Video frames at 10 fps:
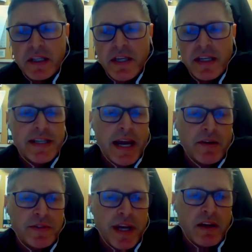is
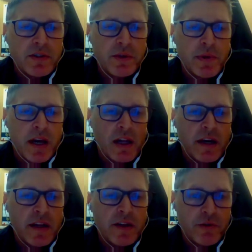downtown, so we got a
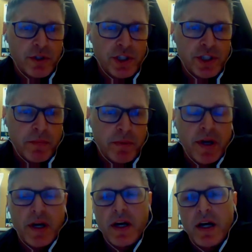lot of the cruise ship
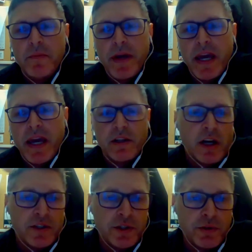and a
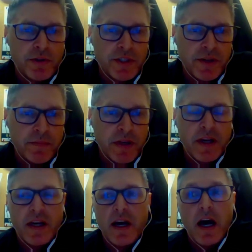lot of tourism,
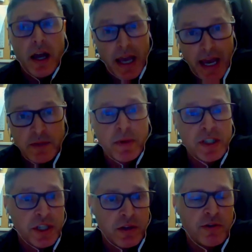as
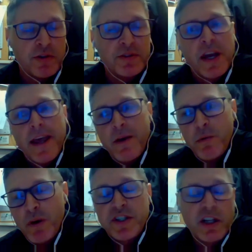much as locals.
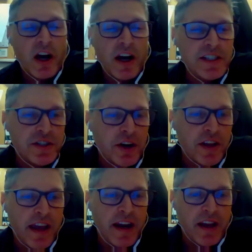Once the line
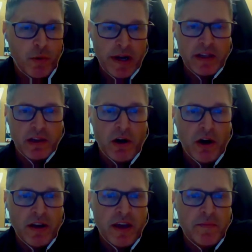started getting quite
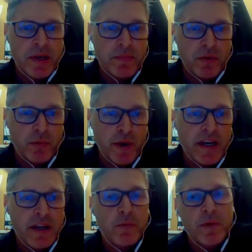long and people
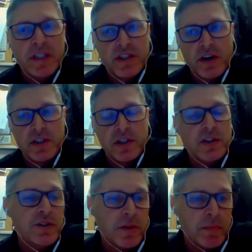waited, we started to
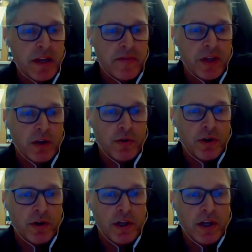lose a bit of the
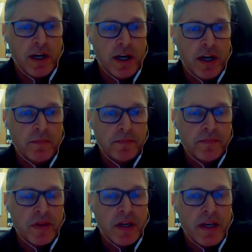local
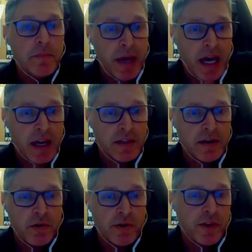impact,
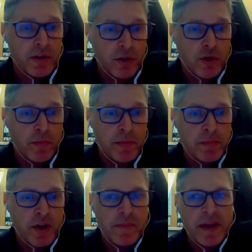or the local
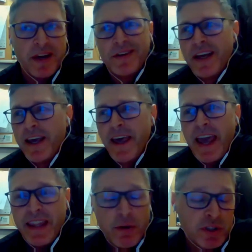people coming out,
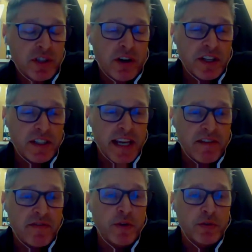and they were starting to
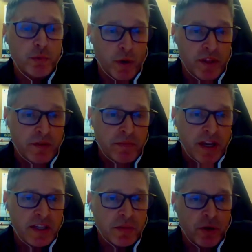take food with them
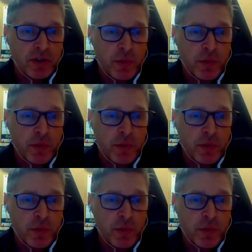as opposed